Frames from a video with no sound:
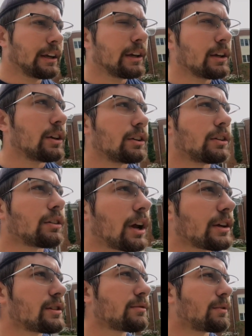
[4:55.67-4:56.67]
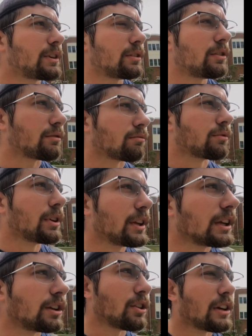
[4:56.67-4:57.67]
dude, I just want to look really
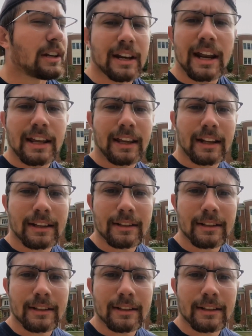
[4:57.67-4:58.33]
good naked.